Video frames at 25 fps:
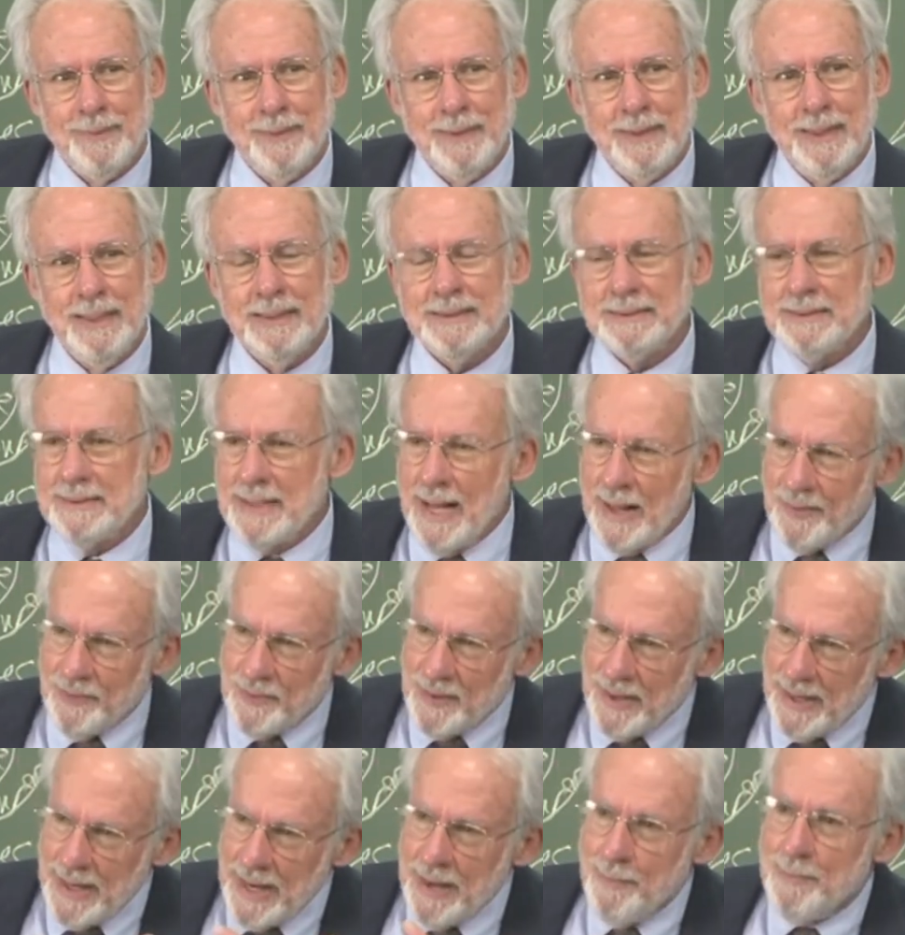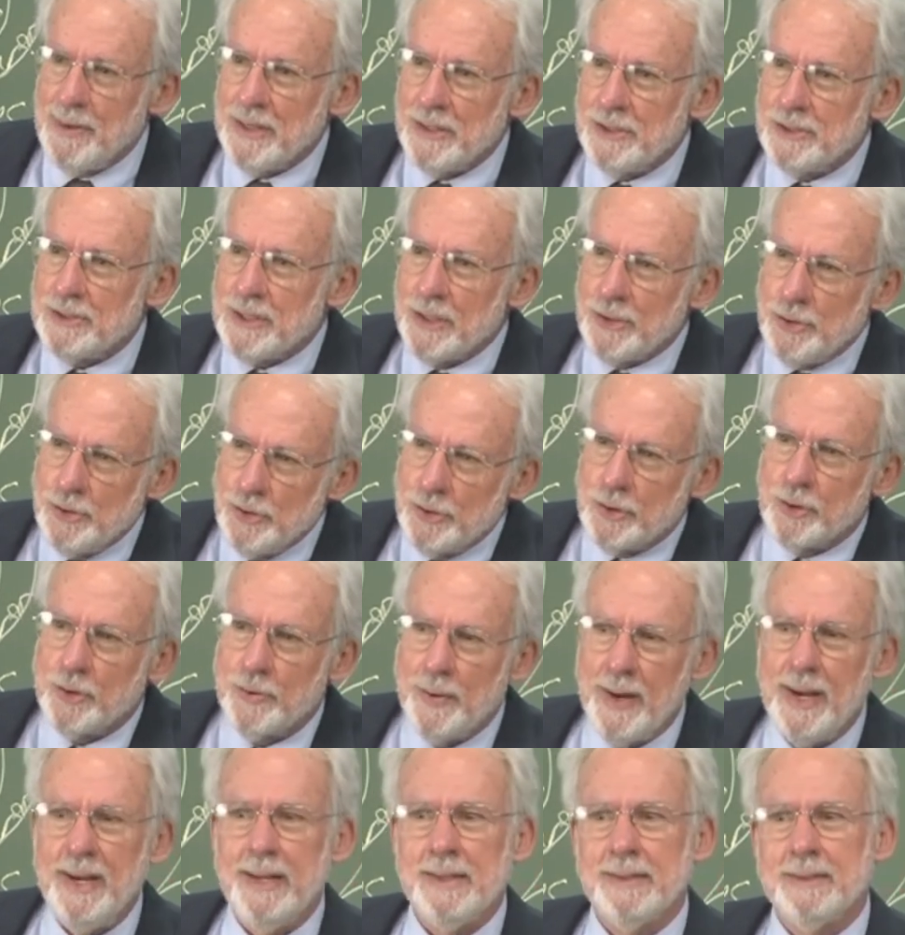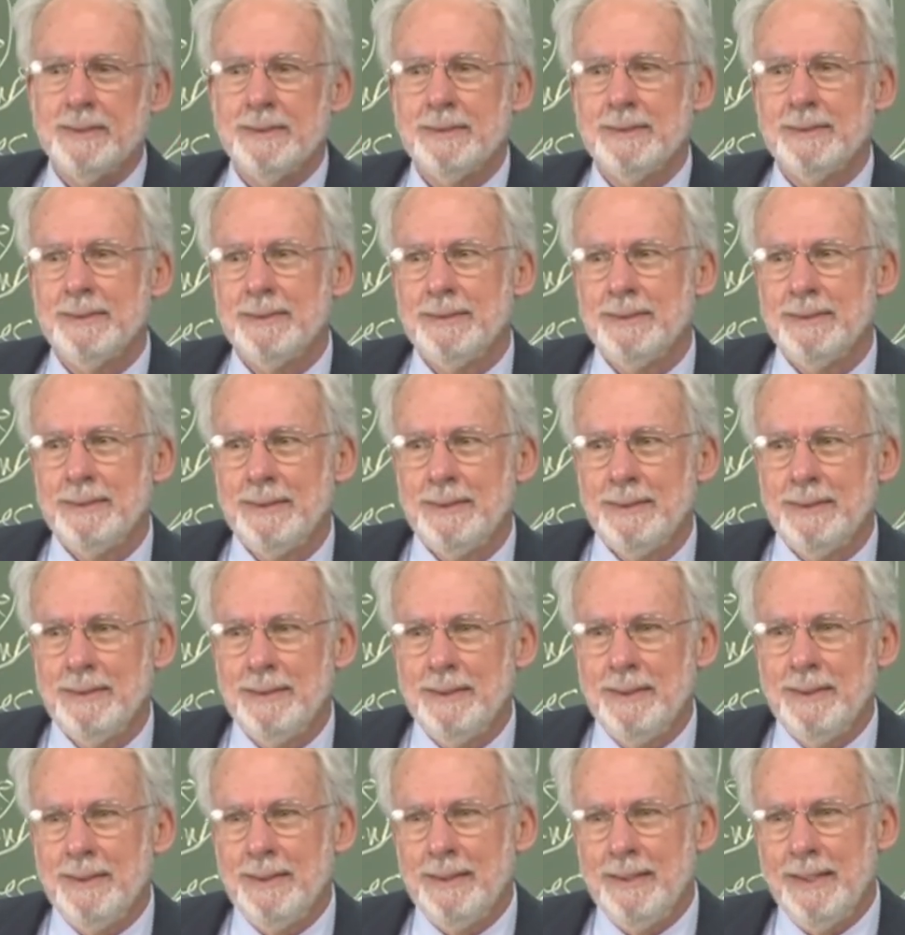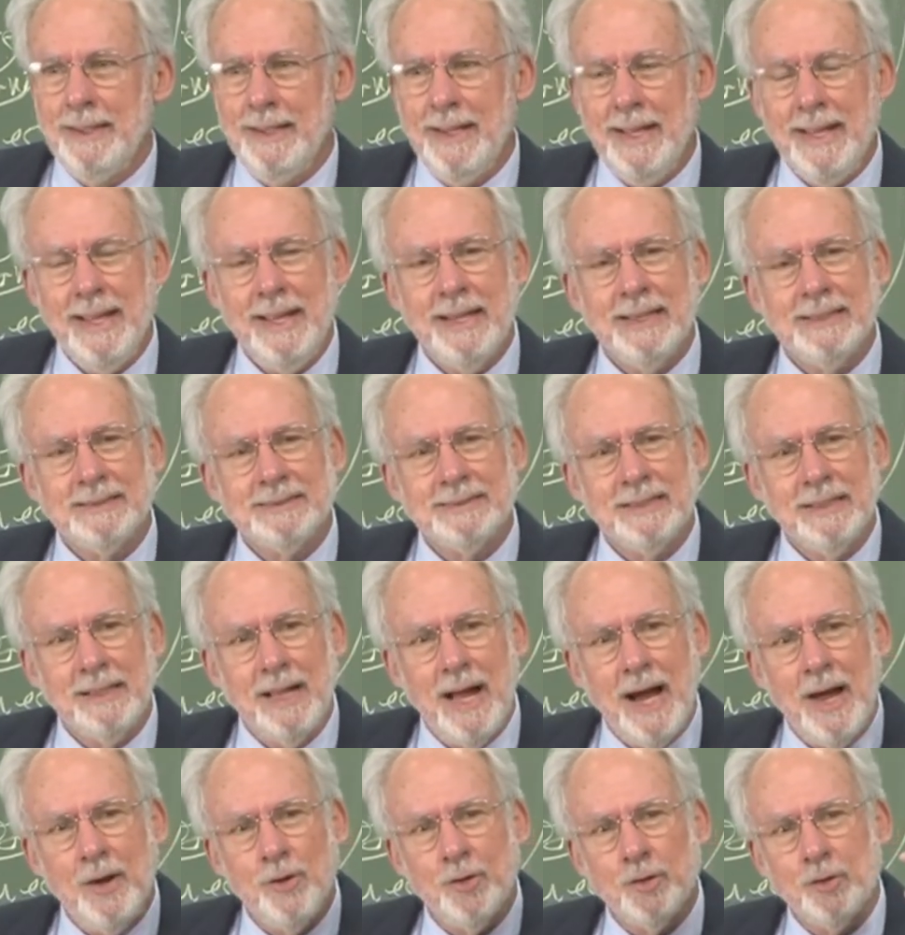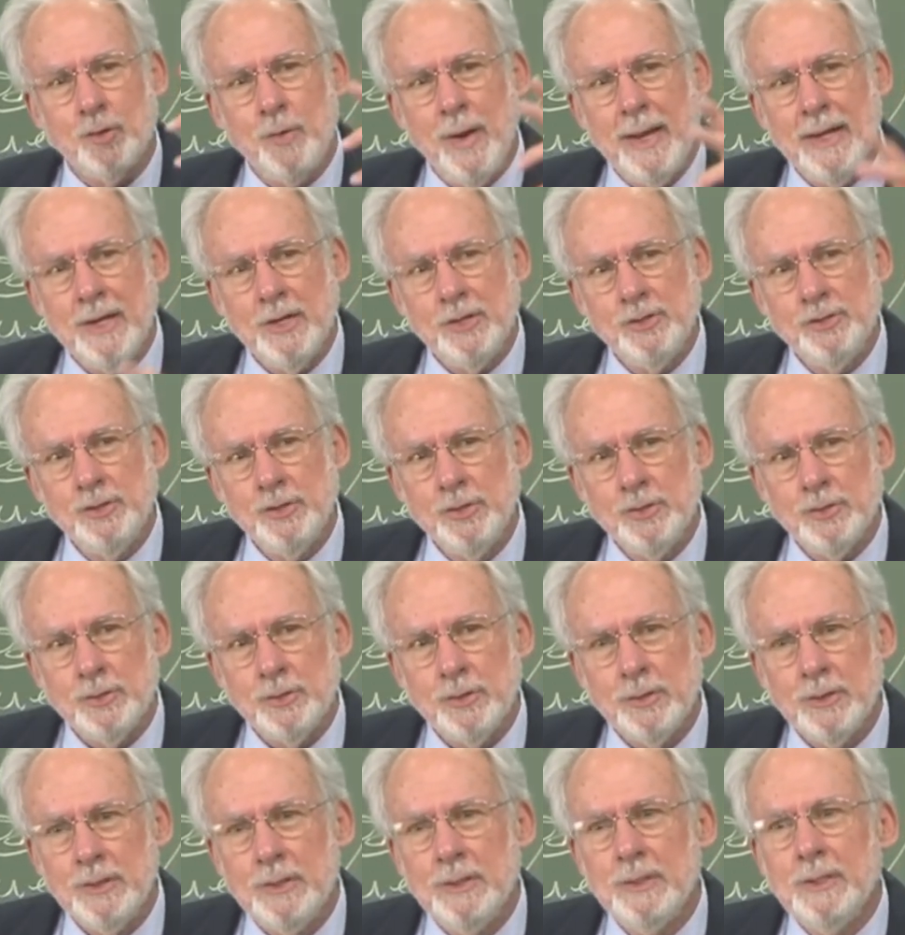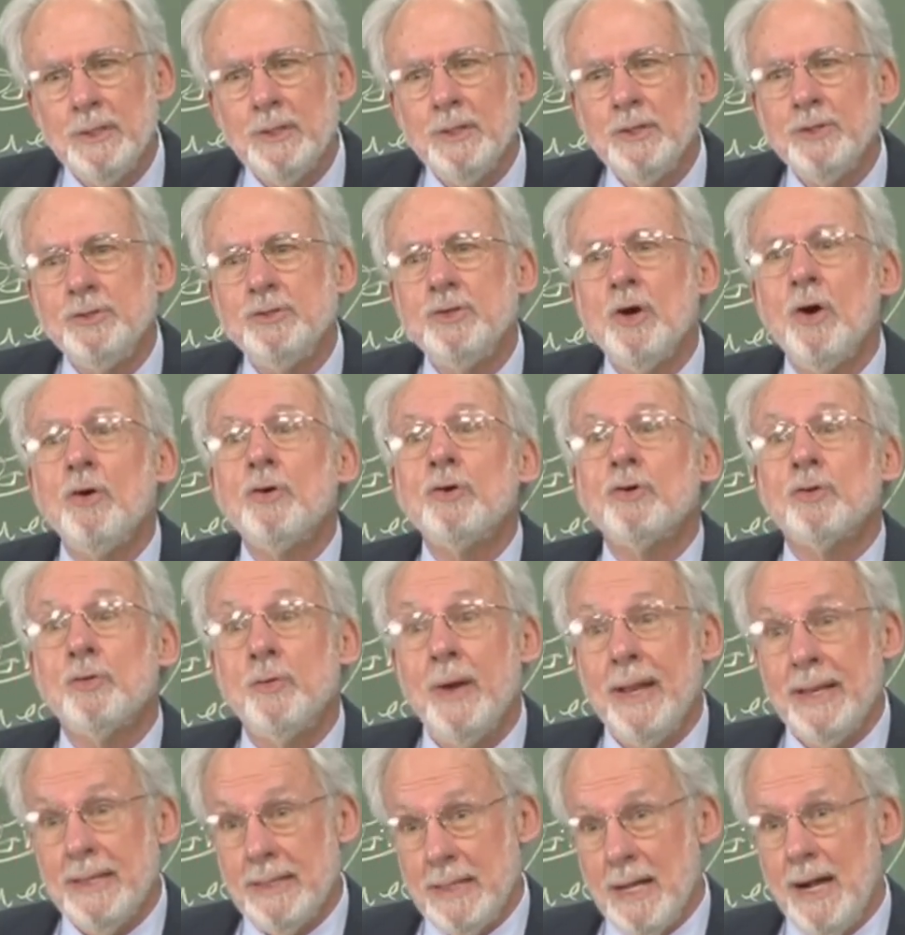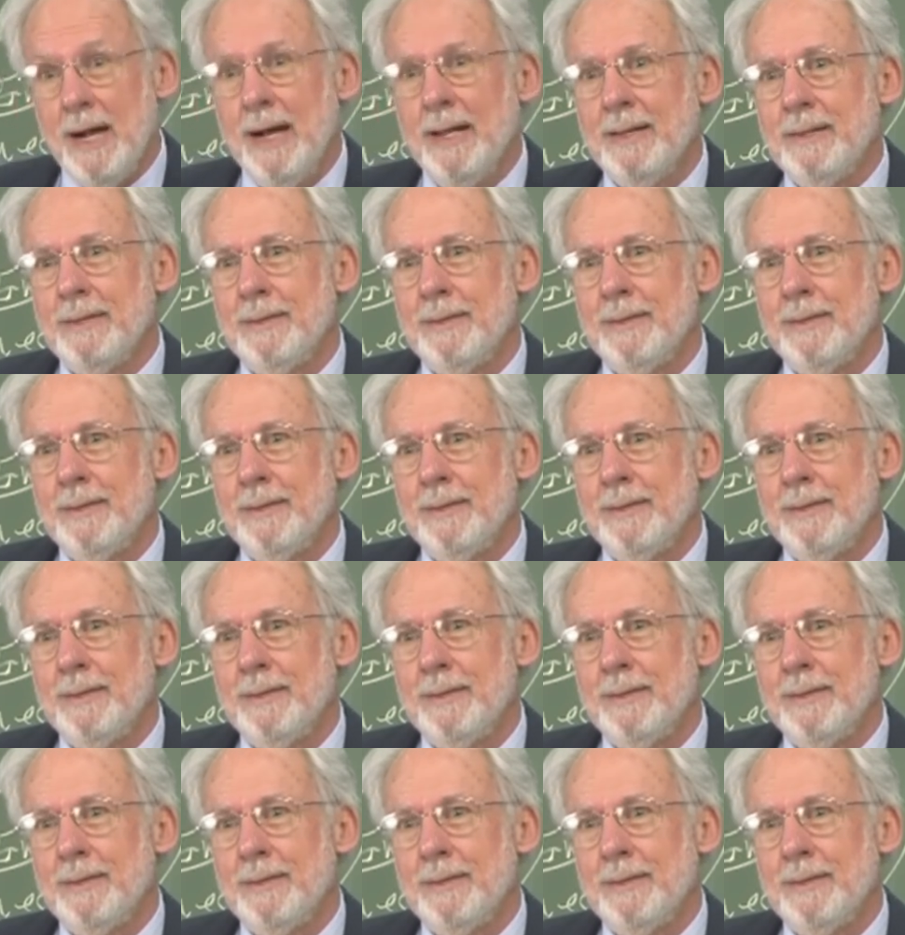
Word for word: It's not the image that you create. He is the God who created you. Don't create God.